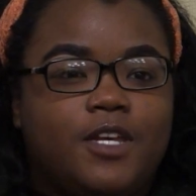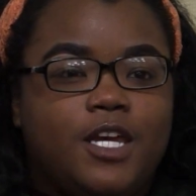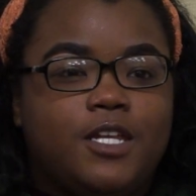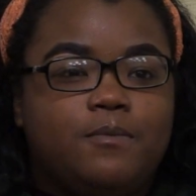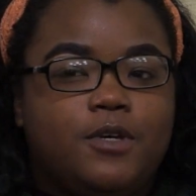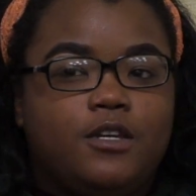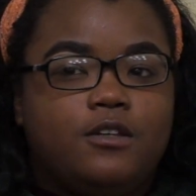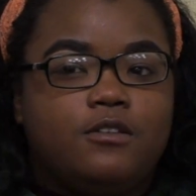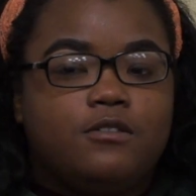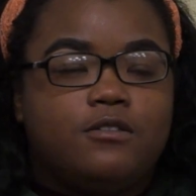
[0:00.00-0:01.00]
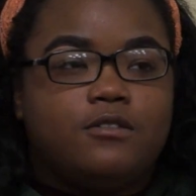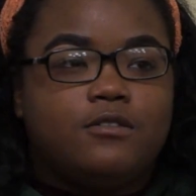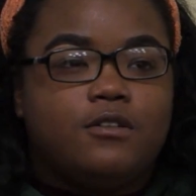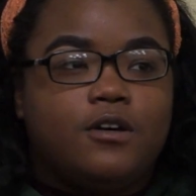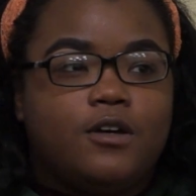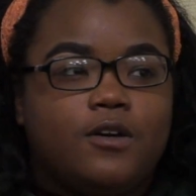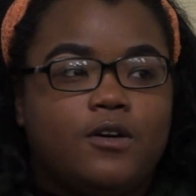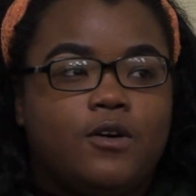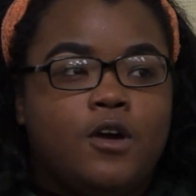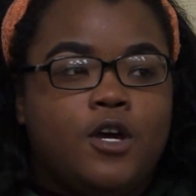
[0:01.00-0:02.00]
And it means
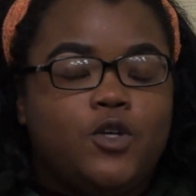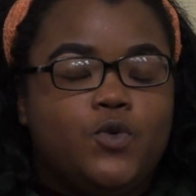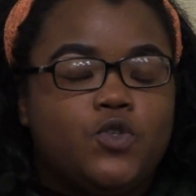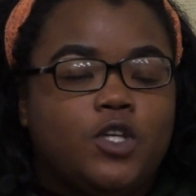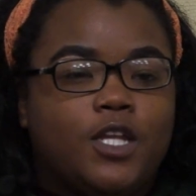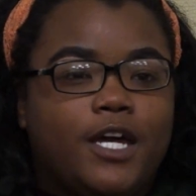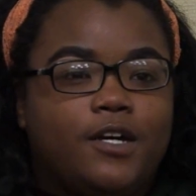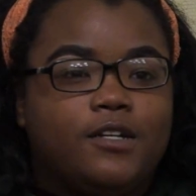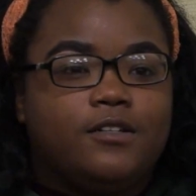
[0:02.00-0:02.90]
usually like